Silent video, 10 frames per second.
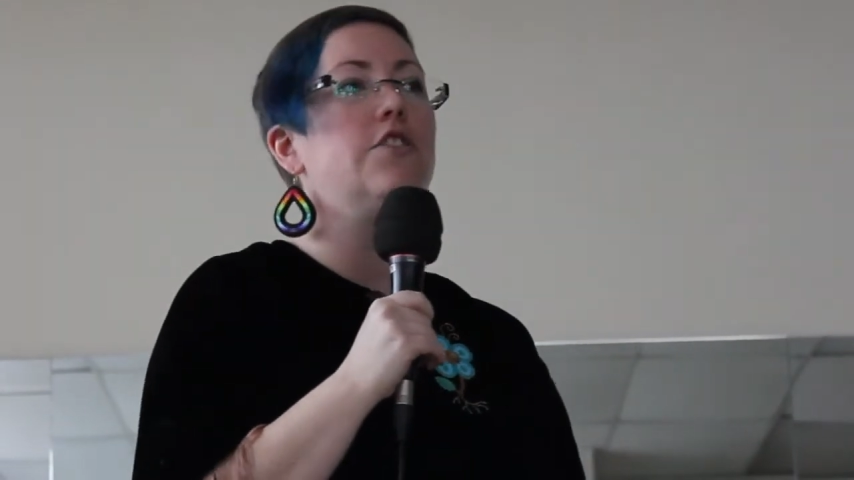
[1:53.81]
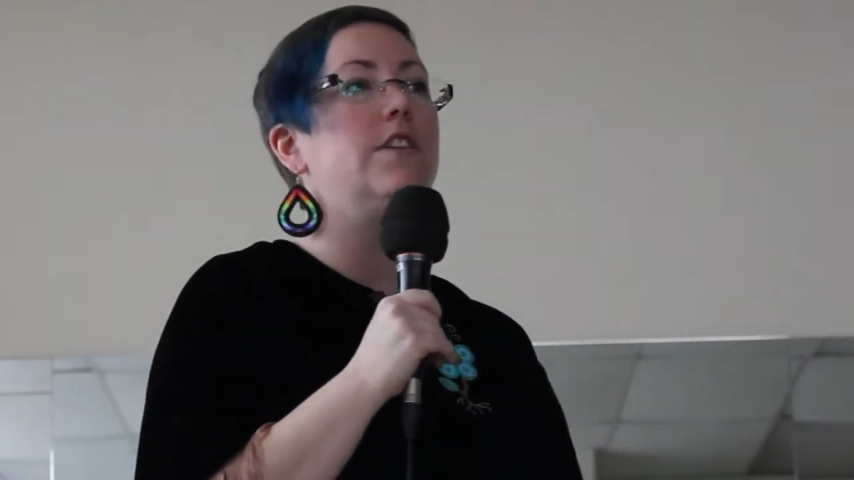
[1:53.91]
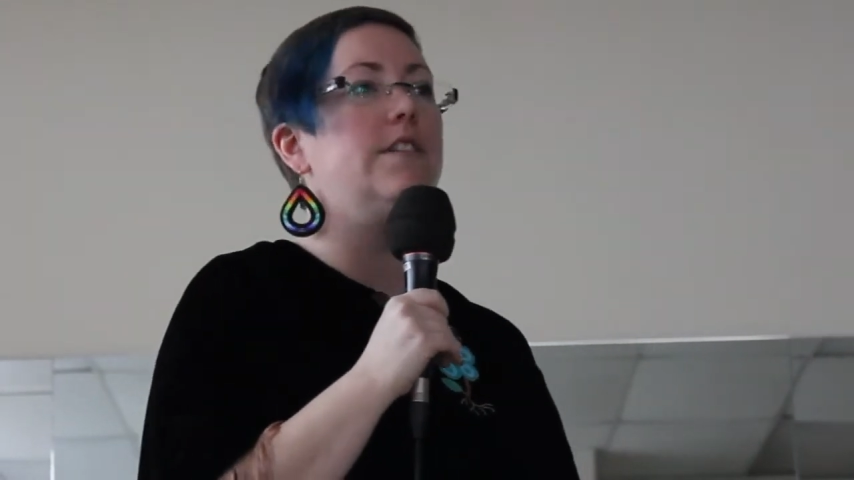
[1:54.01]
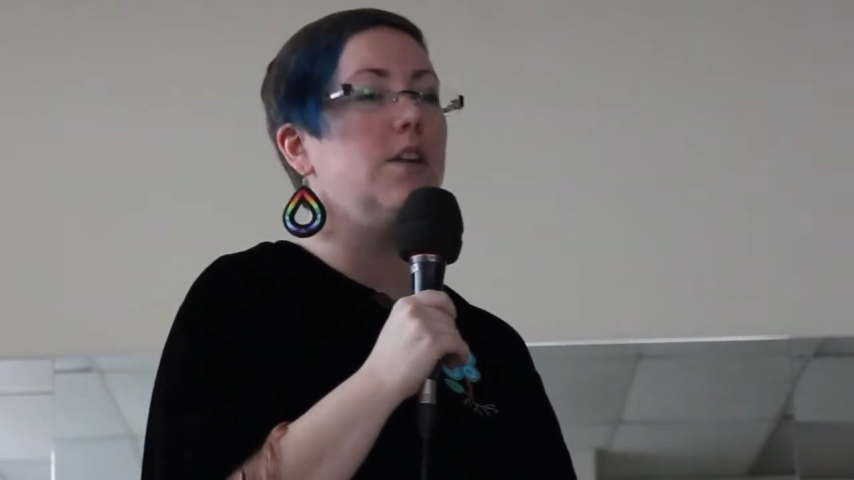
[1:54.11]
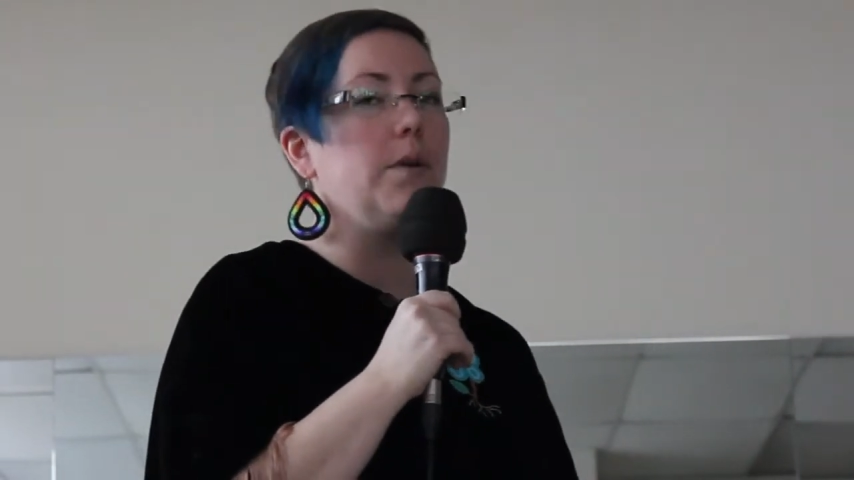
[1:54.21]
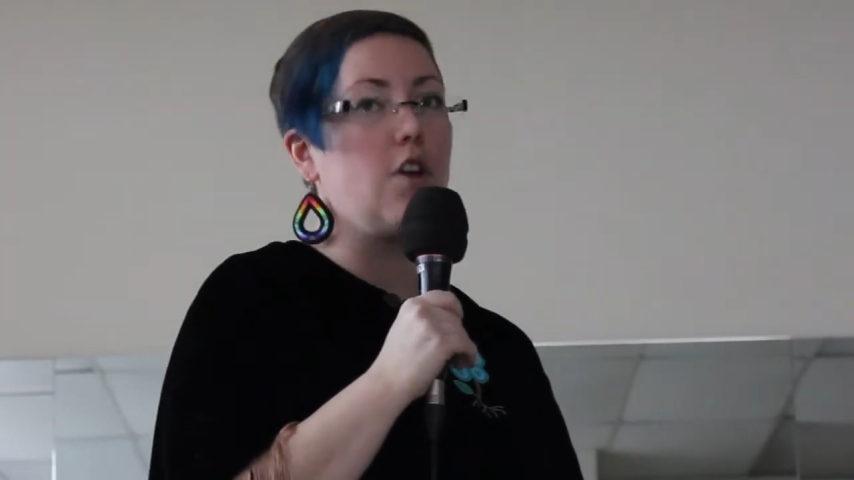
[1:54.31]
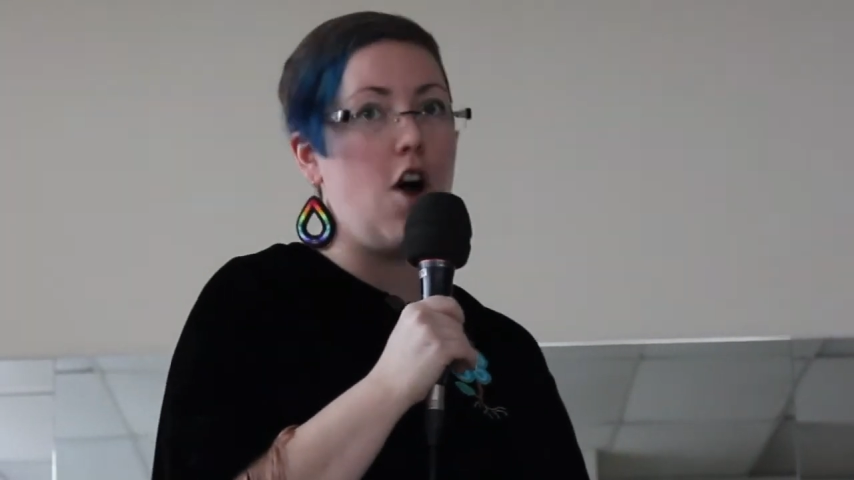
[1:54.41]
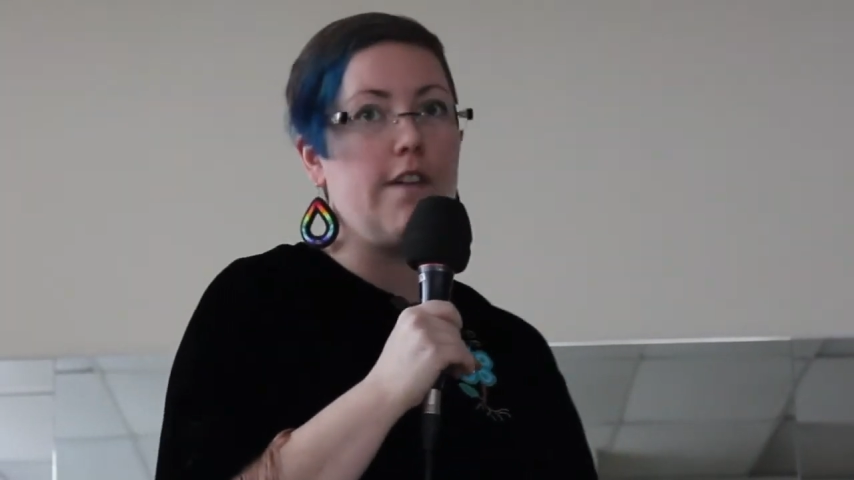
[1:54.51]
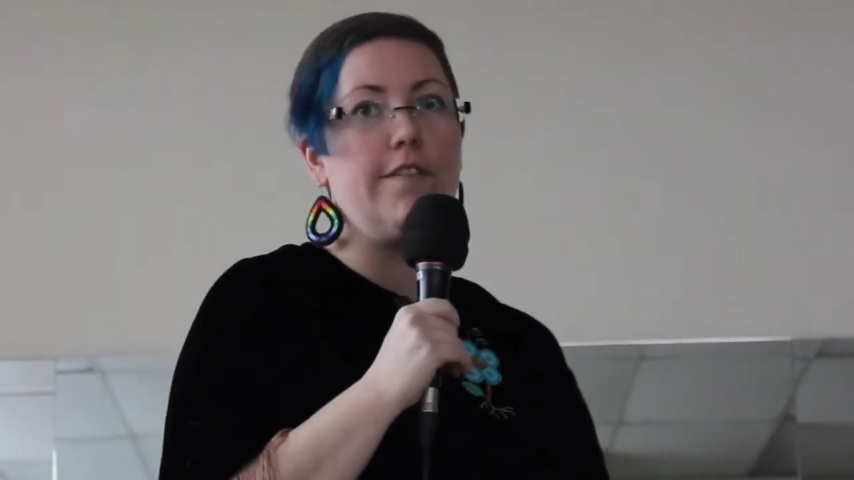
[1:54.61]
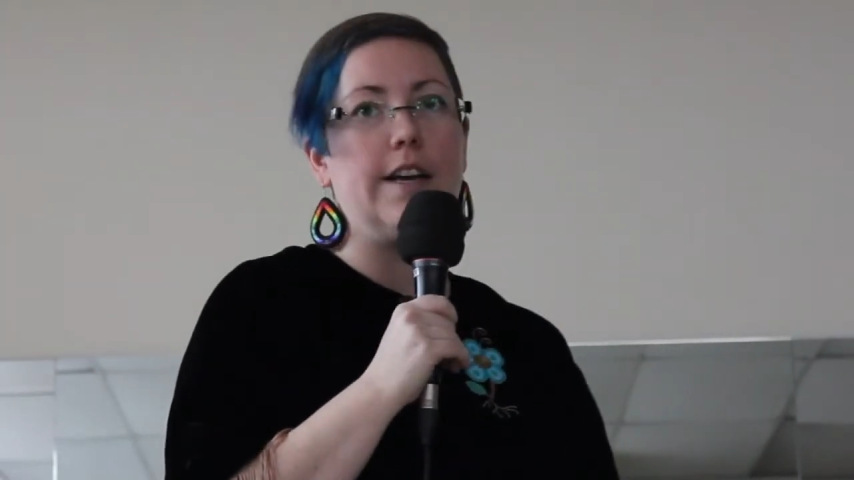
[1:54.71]
to deal with
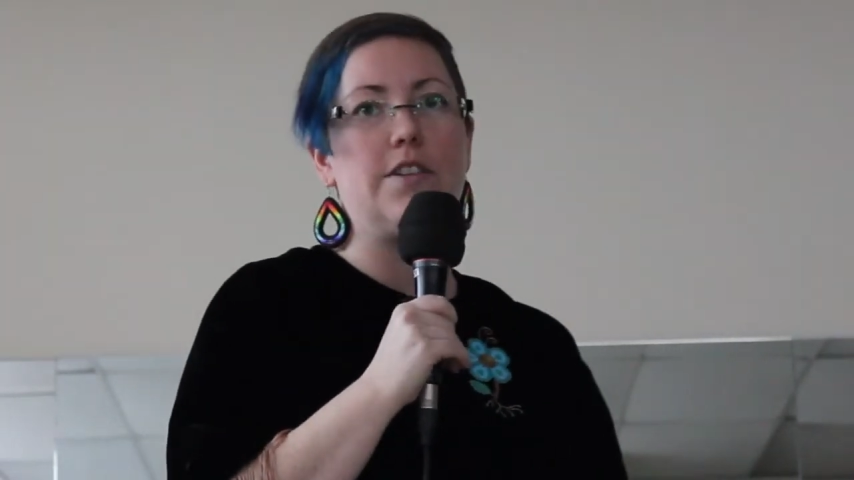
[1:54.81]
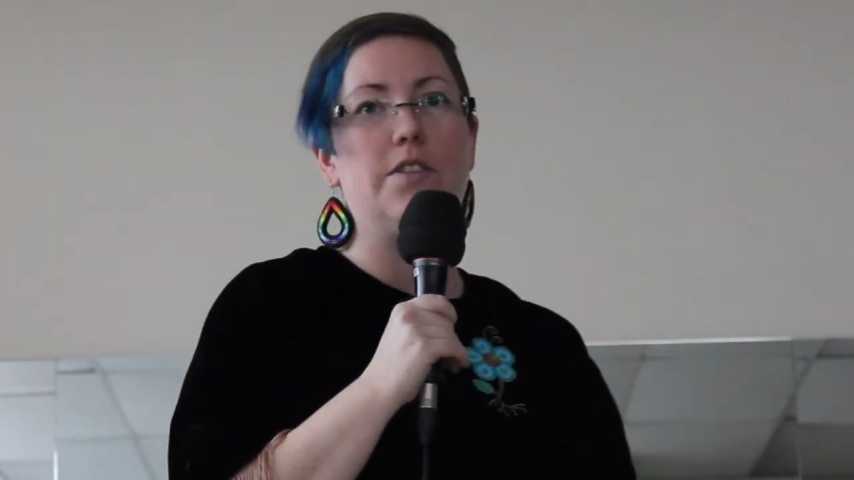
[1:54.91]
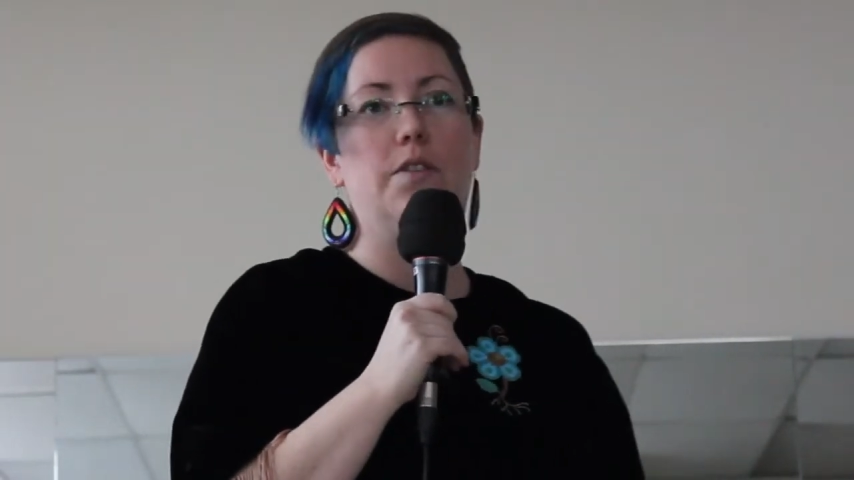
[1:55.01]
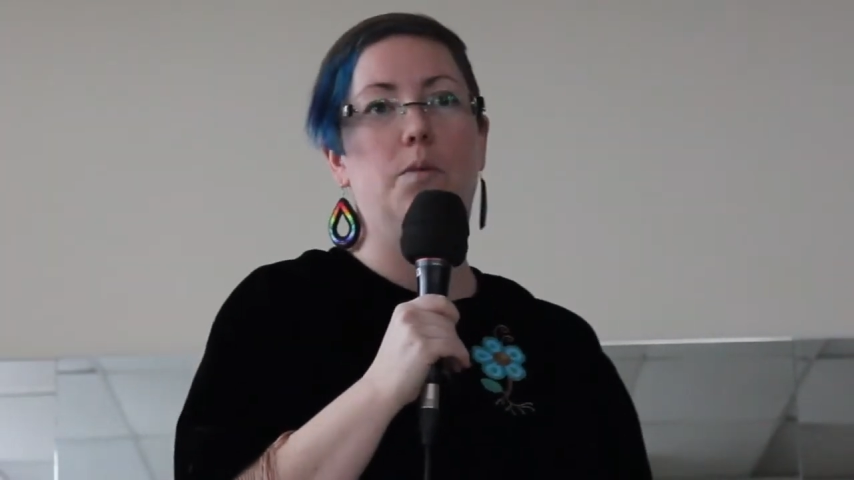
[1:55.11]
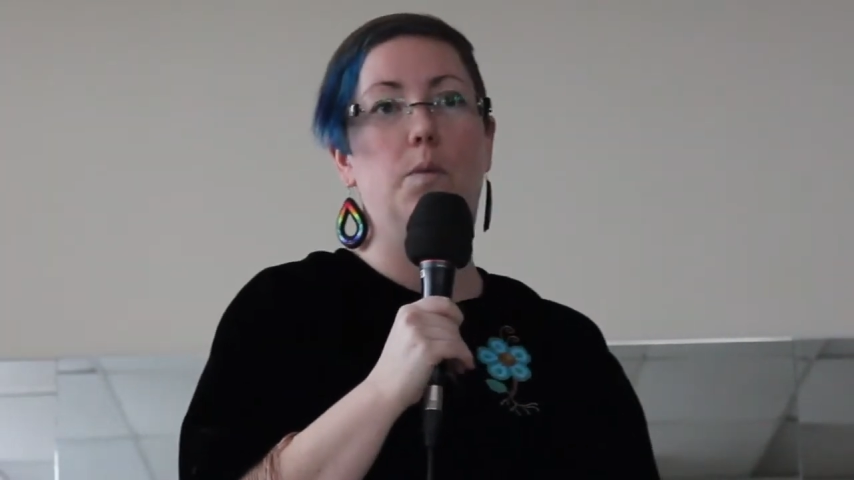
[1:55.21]
conflict,